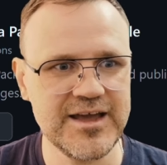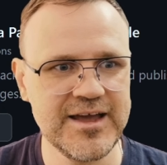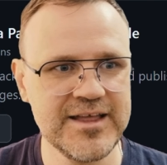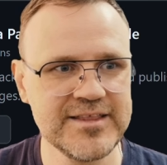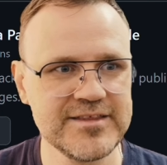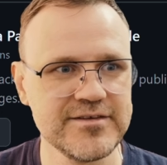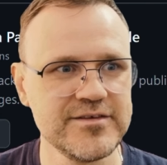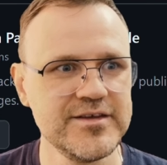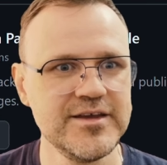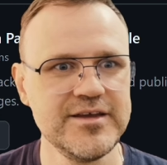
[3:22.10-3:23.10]
And
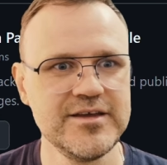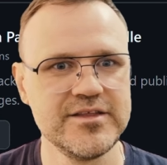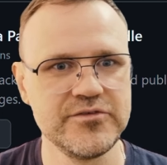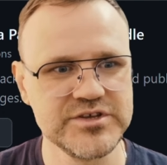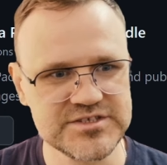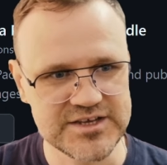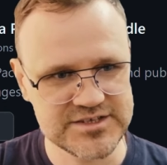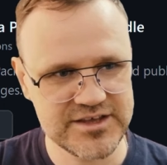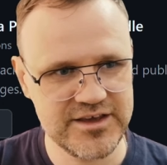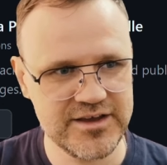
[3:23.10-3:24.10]
there is
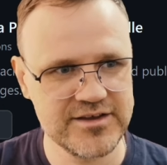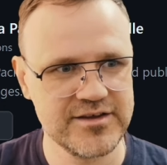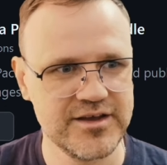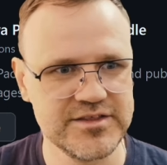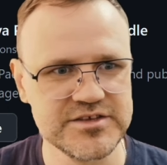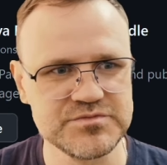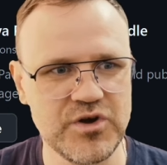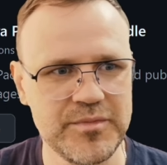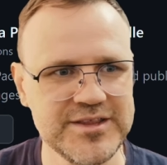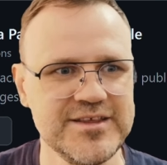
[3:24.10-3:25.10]
nothing here at this
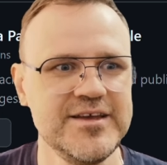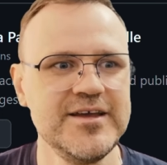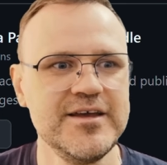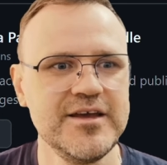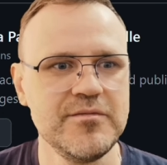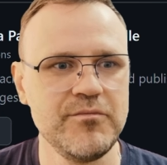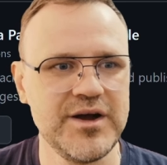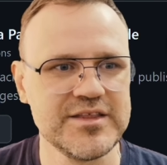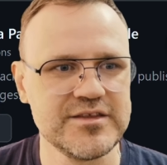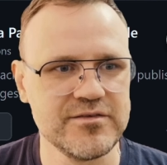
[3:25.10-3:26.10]
moment.
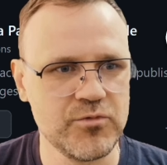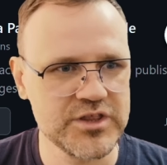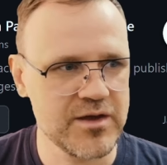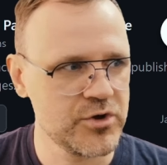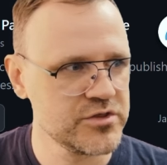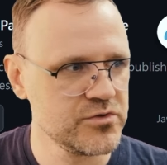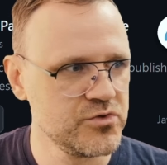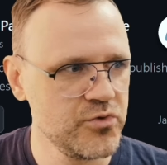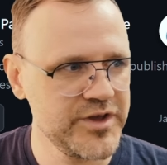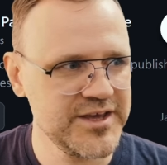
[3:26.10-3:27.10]
But what I want to
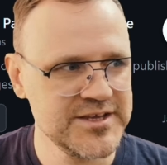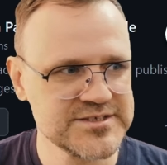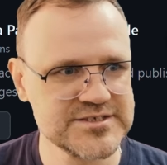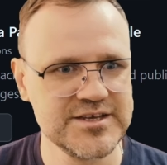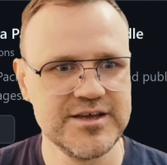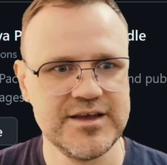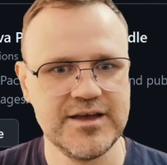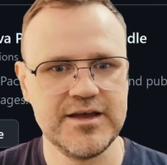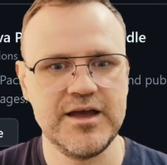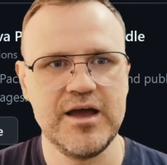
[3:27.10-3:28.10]
do is
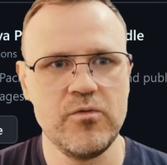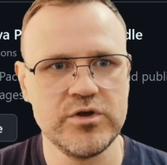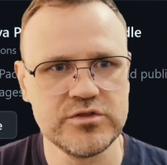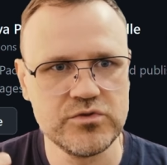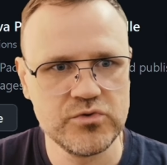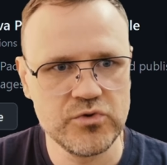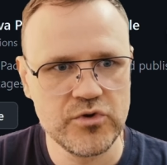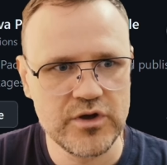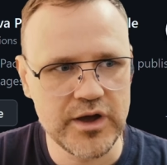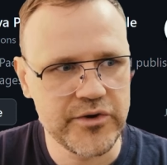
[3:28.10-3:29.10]
I want to
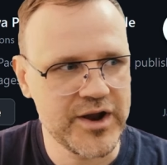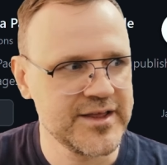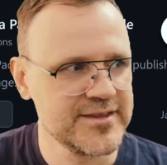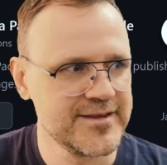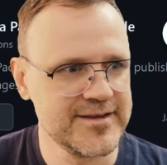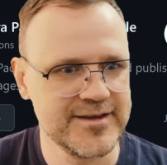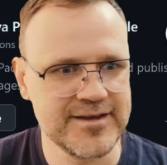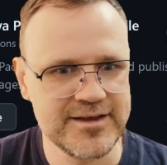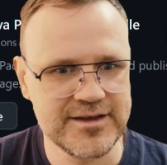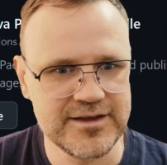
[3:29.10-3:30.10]
run
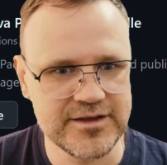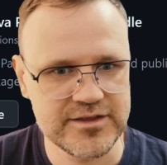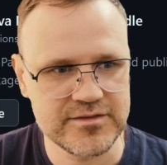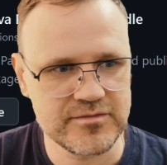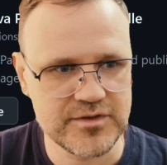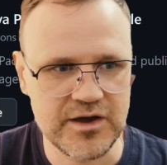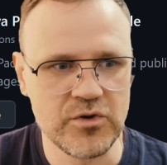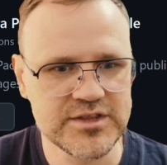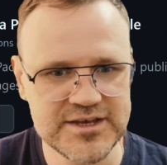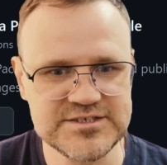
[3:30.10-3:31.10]

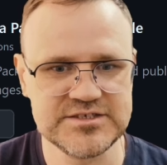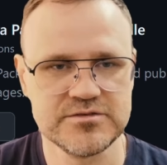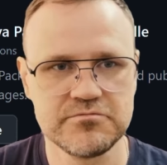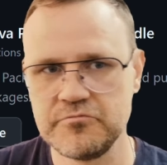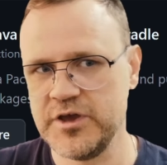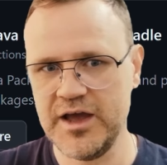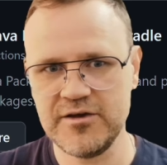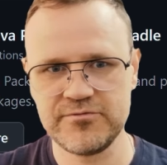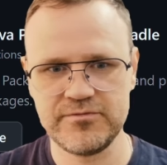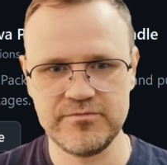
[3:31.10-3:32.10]
our tests. We
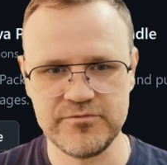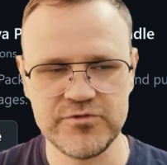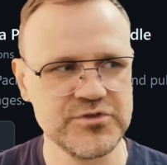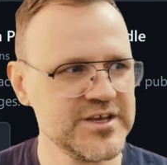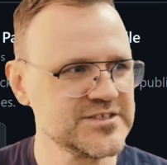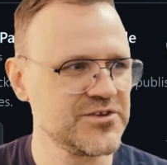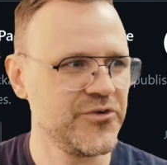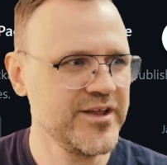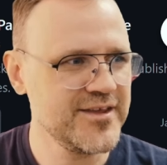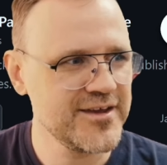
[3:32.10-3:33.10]
have few tests
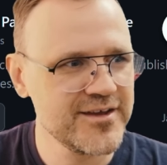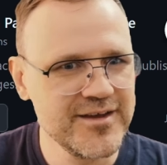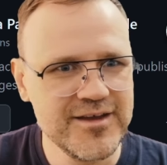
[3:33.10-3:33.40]
already.